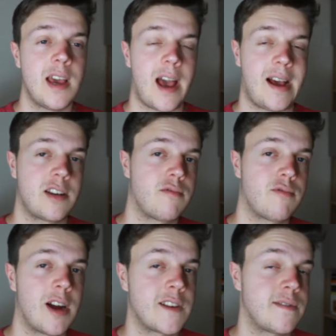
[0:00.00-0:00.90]
and
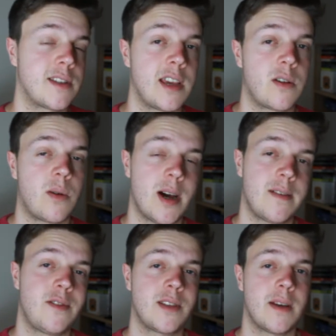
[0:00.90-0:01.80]
Rashford take quite a
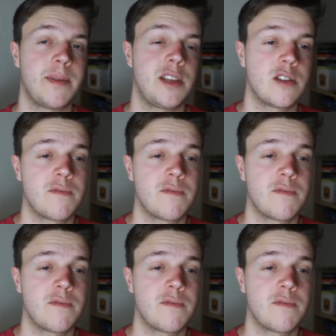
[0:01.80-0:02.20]
few set pieces.